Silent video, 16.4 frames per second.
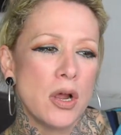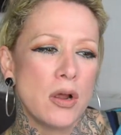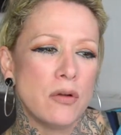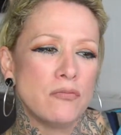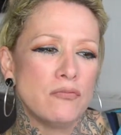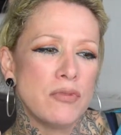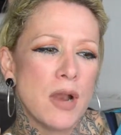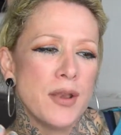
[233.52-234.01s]

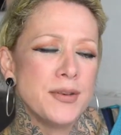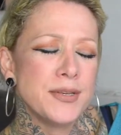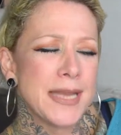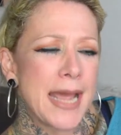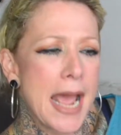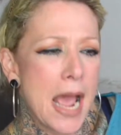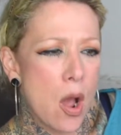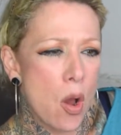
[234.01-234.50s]
run
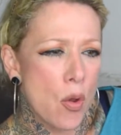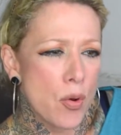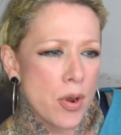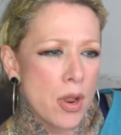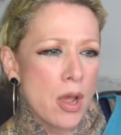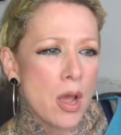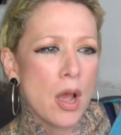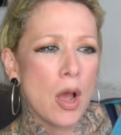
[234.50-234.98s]

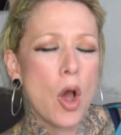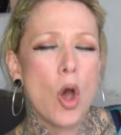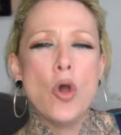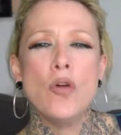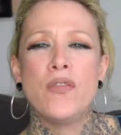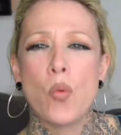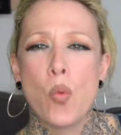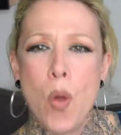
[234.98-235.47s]
down,
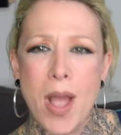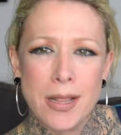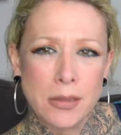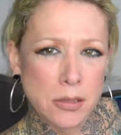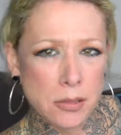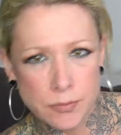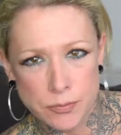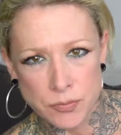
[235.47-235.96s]

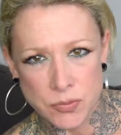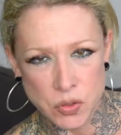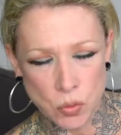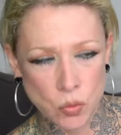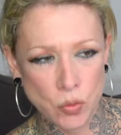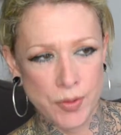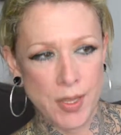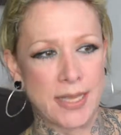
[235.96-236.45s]
overwhelmed,
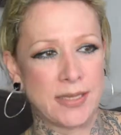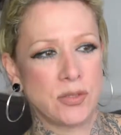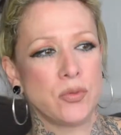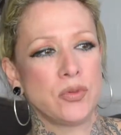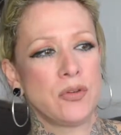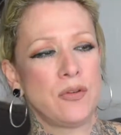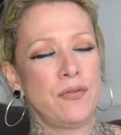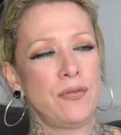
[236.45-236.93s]
all that
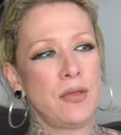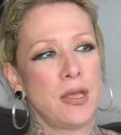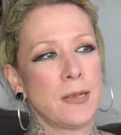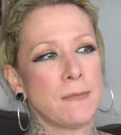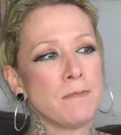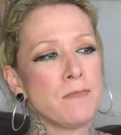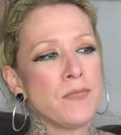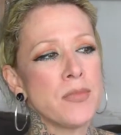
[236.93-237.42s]
sort of
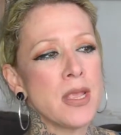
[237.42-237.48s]
thing.